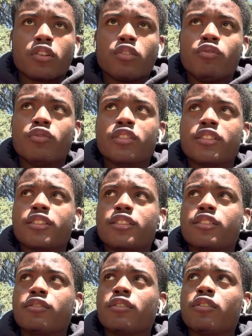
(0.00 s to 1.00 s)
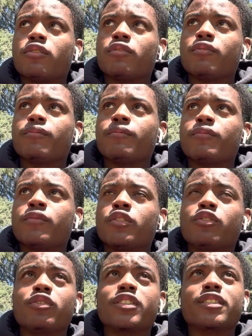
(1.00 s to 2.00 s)
you would just you know
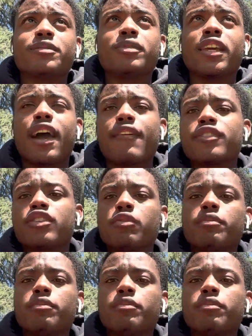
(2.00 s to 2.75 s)
you would just be having so